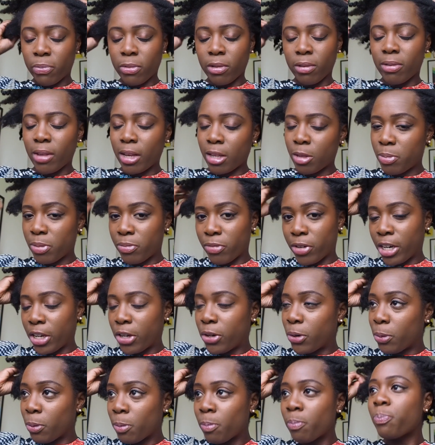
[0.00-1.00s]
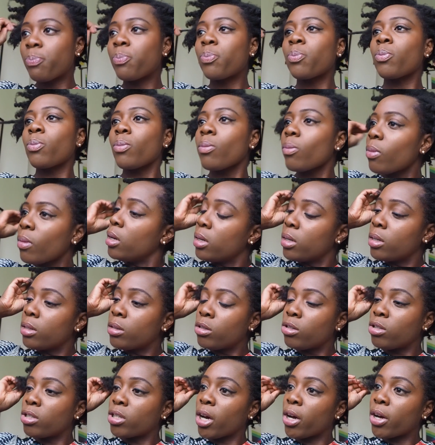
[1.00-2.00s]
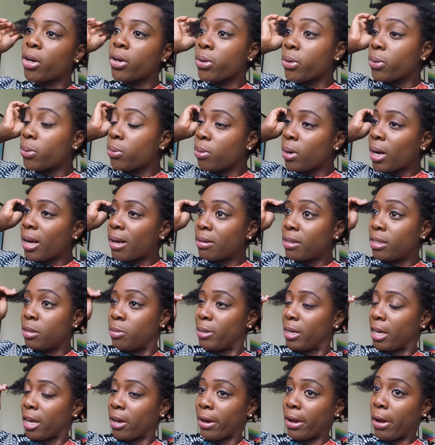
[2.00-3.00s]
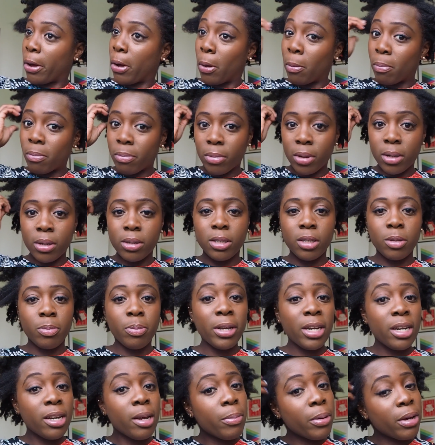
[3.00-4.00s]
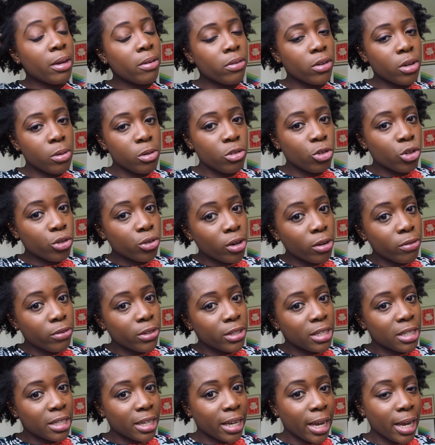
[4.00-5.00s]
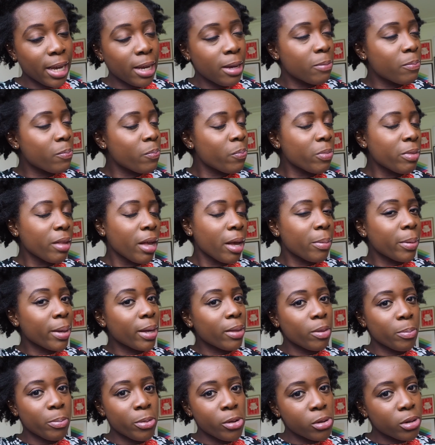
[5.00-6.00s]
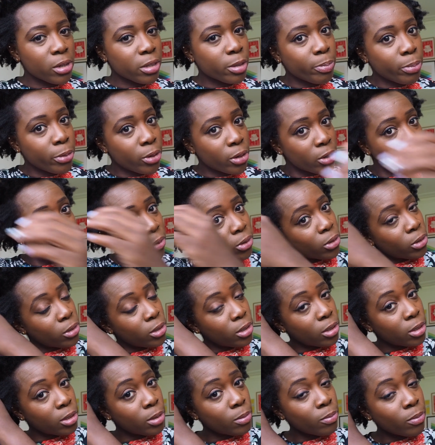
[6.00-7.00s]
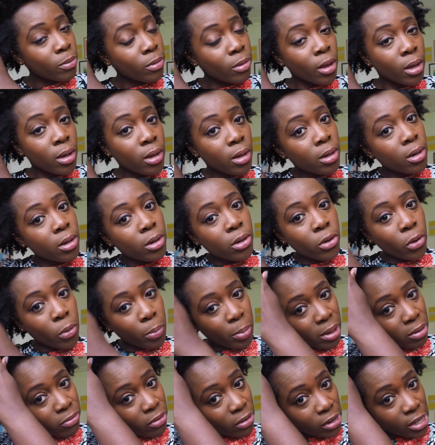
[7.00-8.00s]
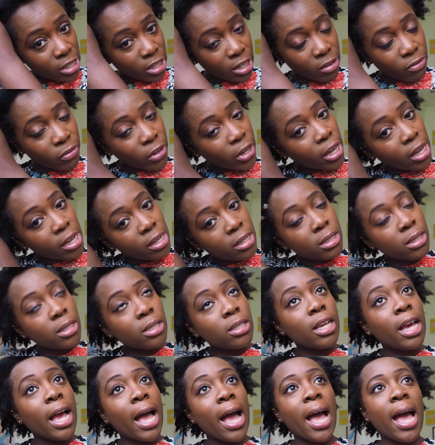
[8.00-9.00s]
So that's been really cool. So what else has been going on? There's been a bit of a controversy about the Bloggers Blog Awards not being very diverse.